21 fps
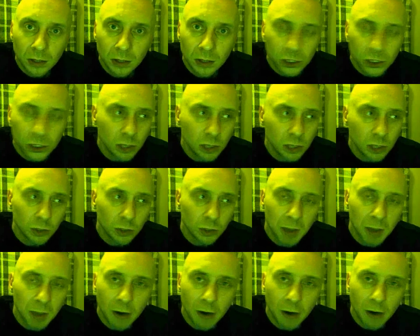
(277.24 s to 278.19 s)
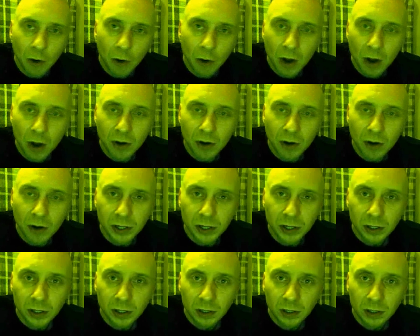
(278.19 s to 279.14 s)
There's too much paranoia
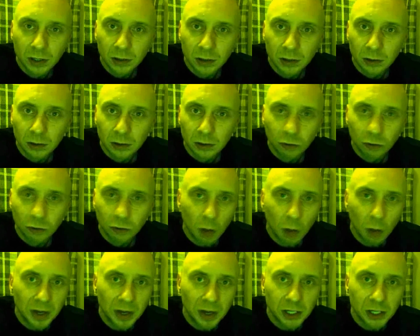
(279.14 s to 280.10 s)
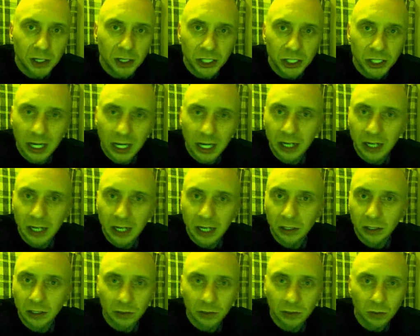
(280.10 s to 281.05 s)
and robbing and
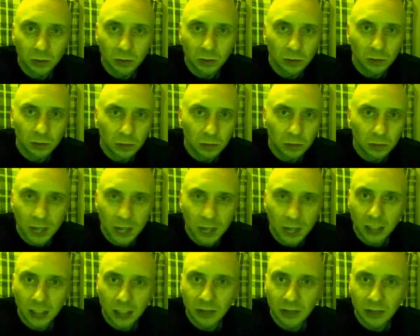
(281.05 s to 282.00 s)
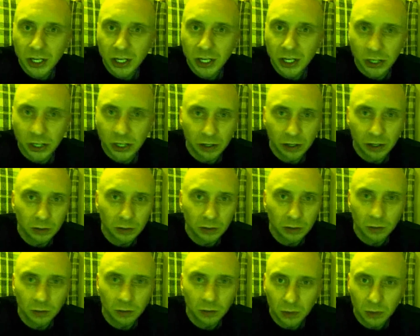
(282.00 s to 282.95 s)
stealing and tax evasion and
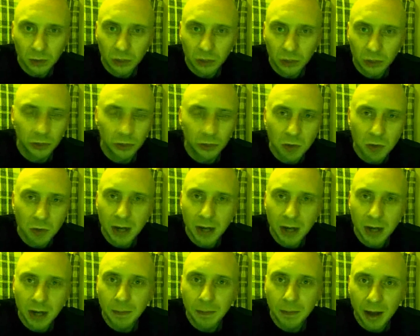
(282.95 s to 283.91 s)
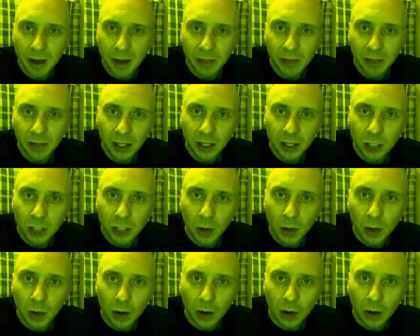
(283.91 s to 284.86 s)
too many bad things
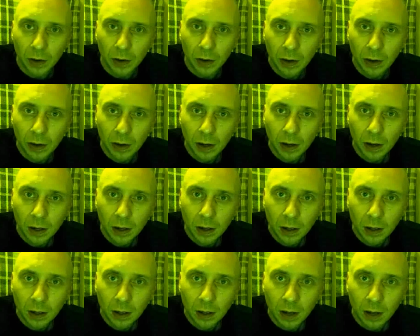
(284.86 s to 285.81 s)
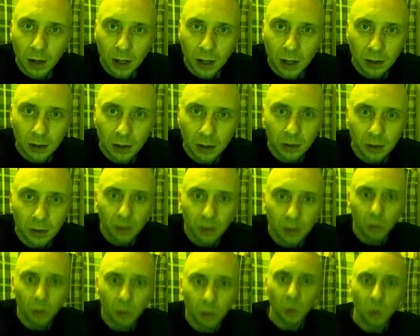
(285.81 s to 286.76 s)
going on. And then
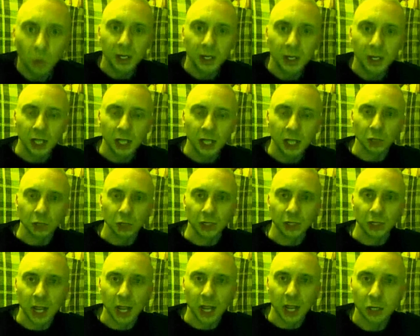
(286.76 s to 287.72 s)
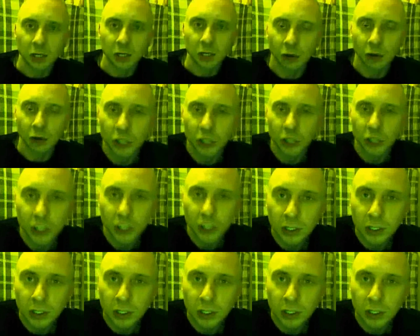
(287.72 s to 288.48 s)
when you get something dangerous,